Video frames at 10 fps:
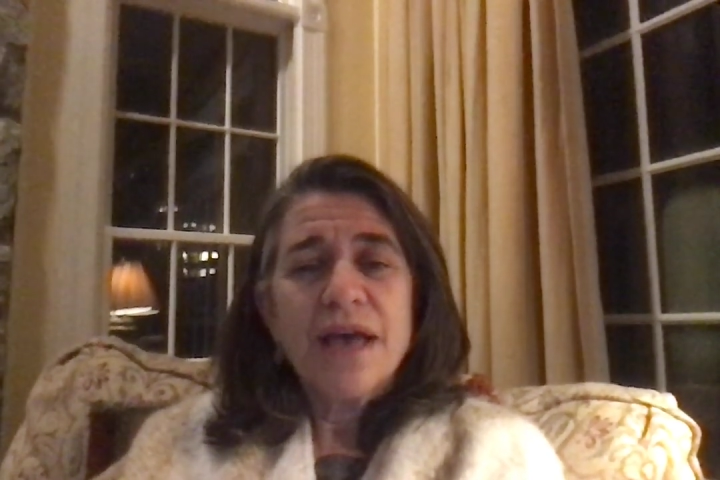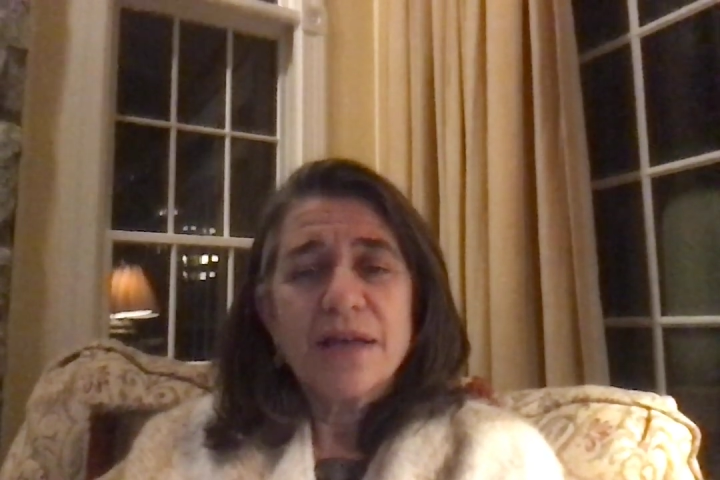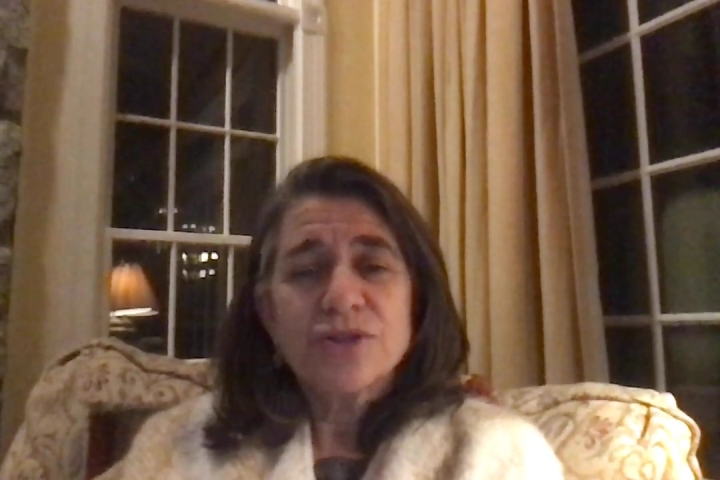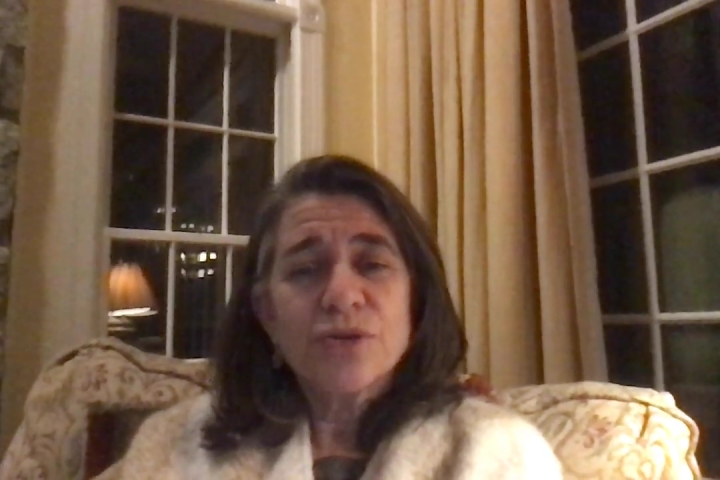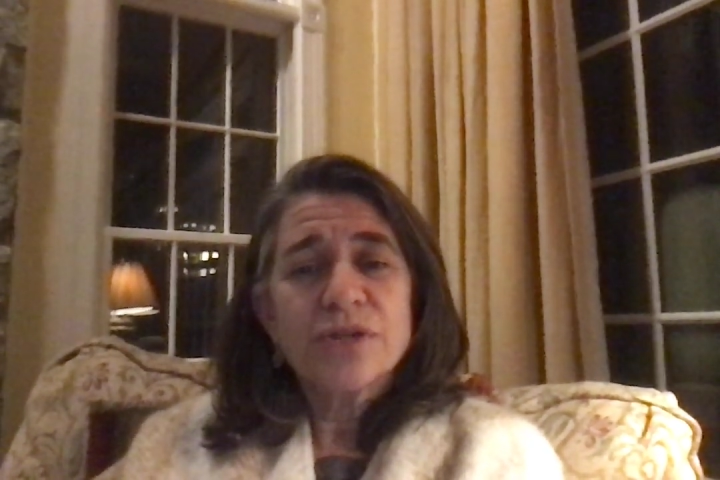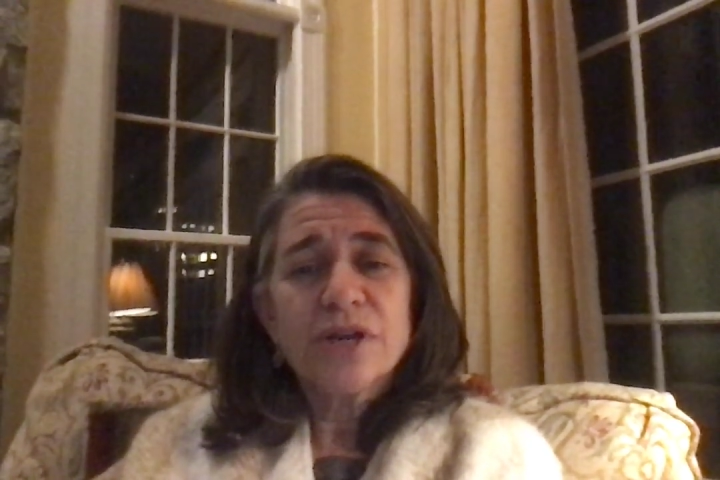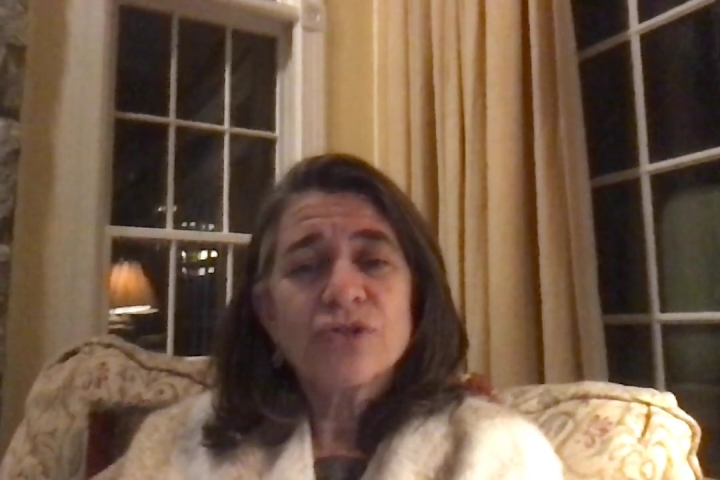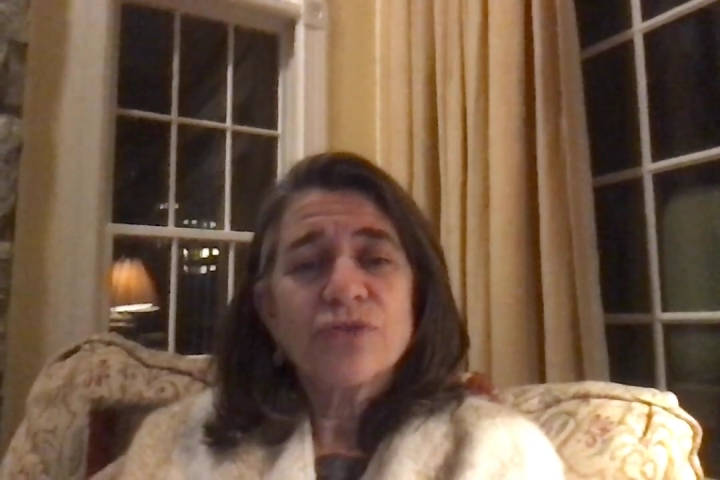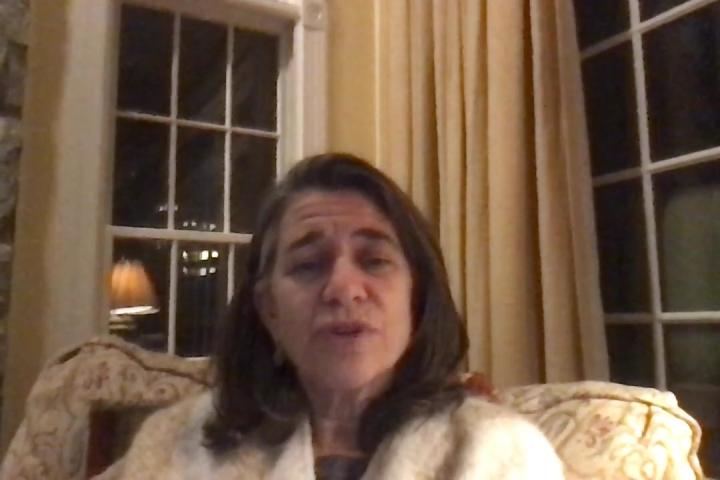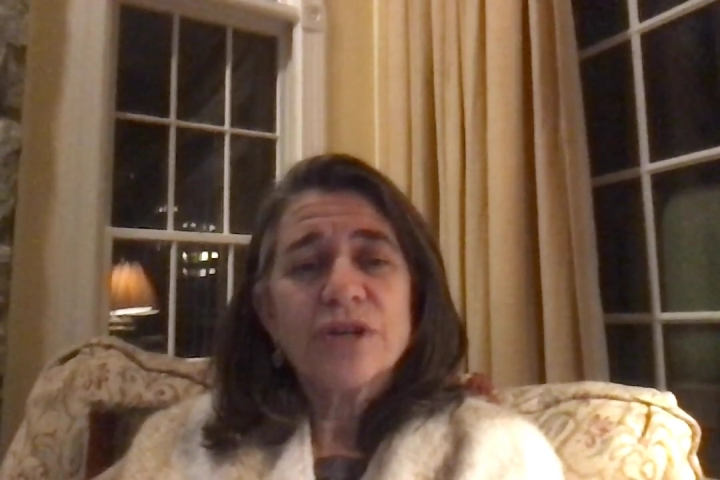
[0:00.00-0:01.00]
And so
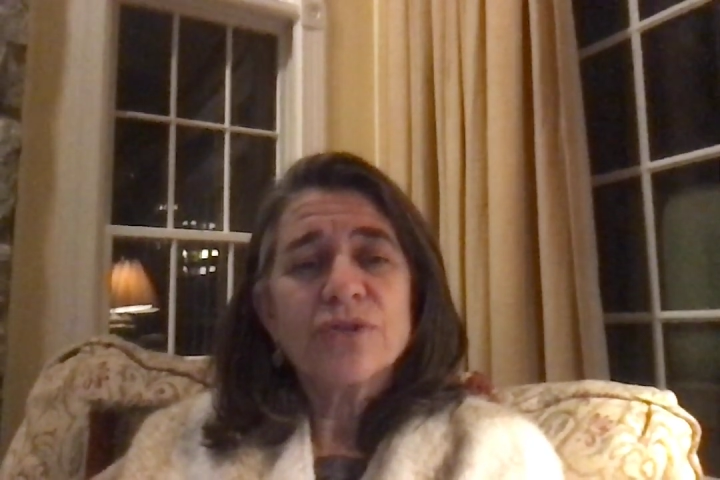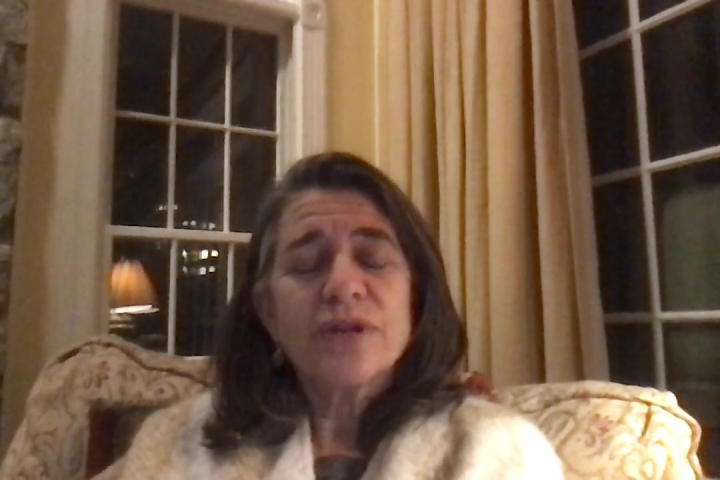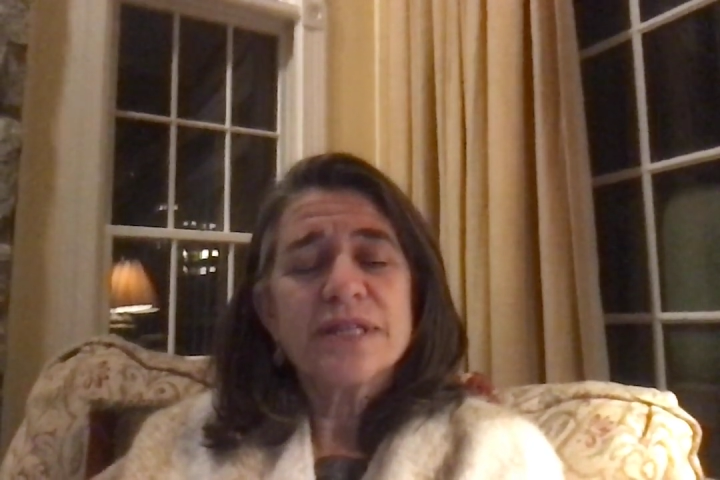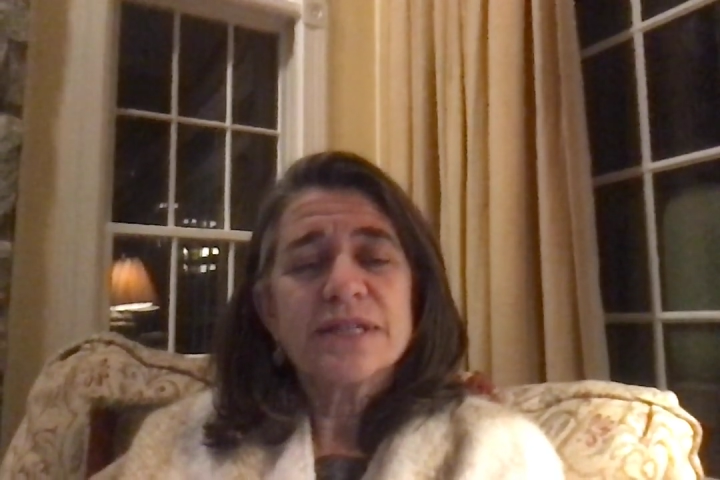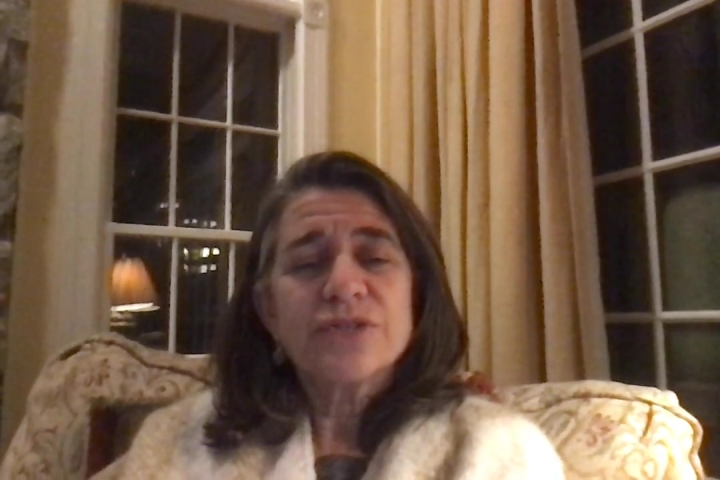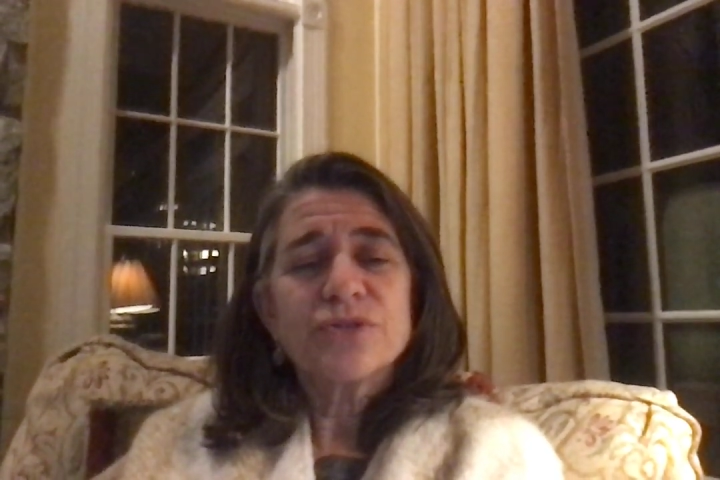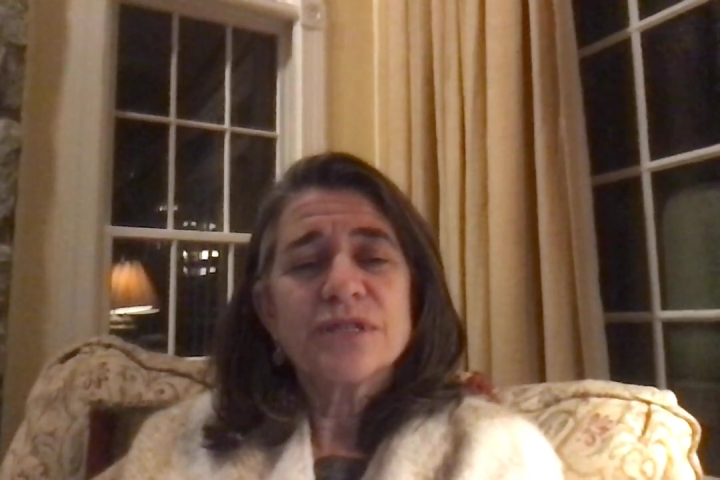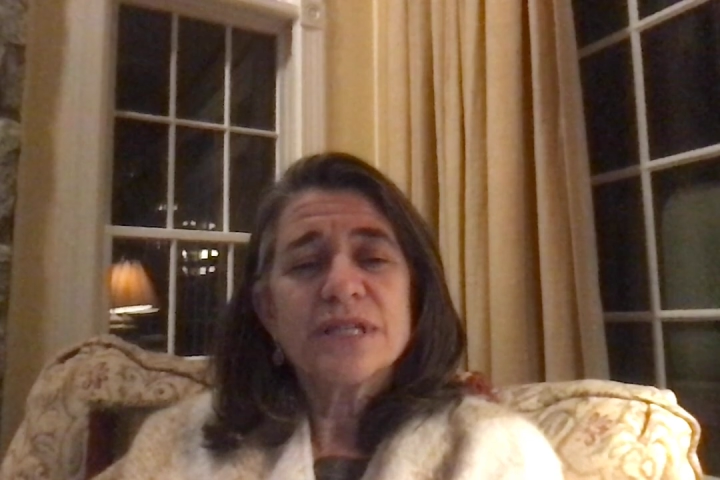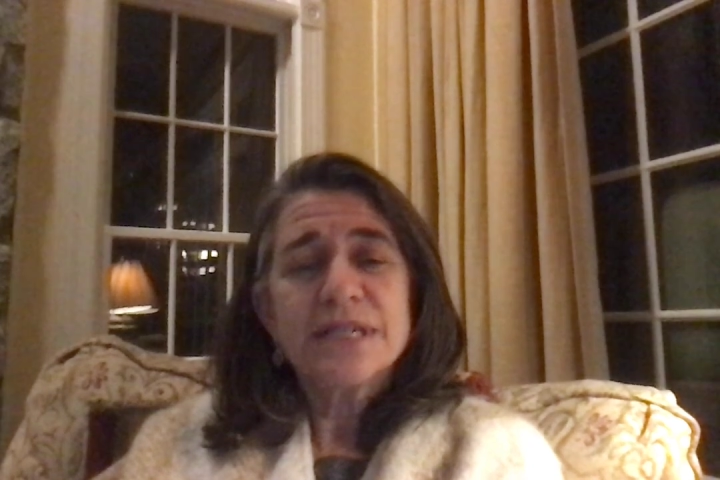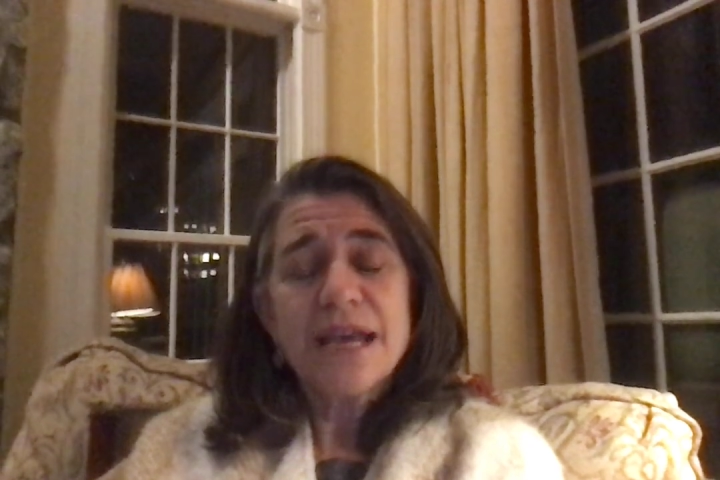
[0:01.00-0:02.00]
Dr. Fetter has an
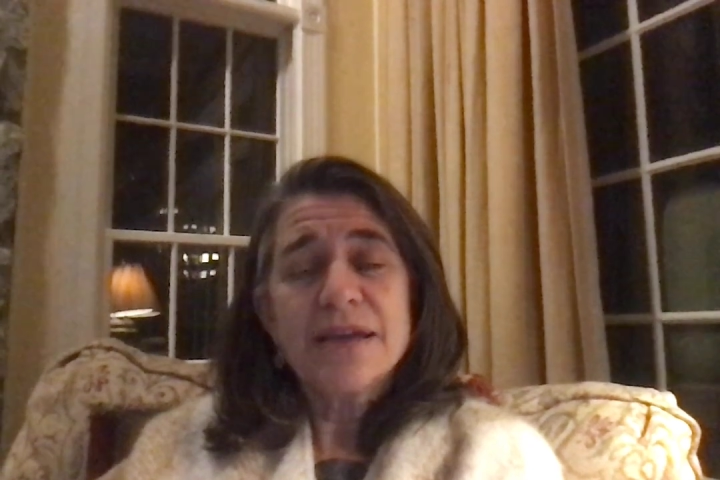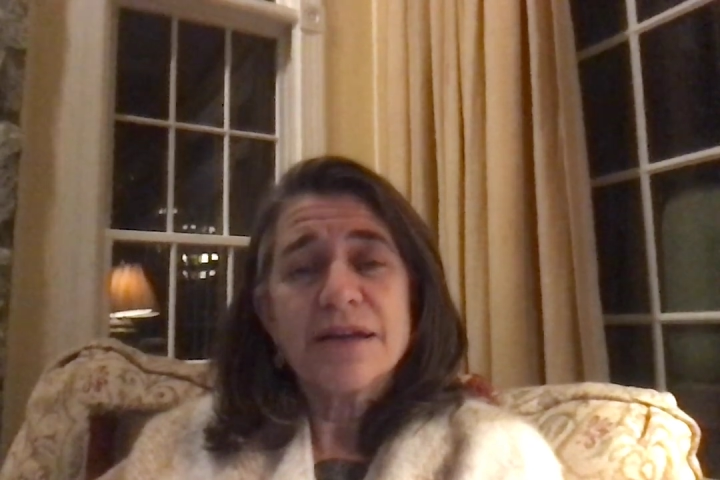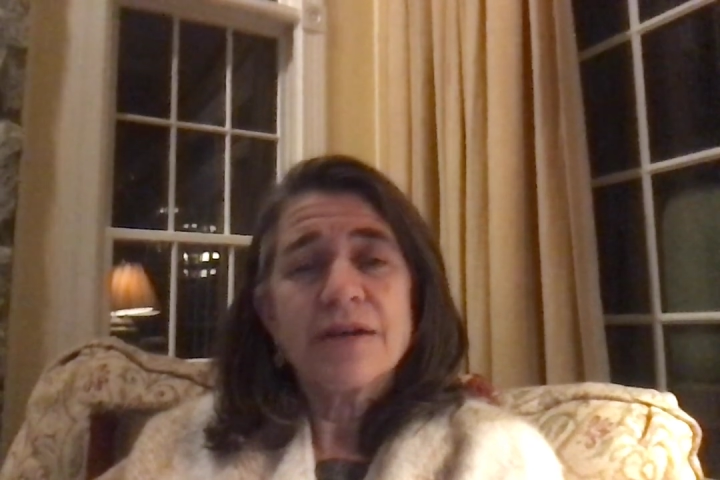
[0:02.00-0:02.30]
interesting take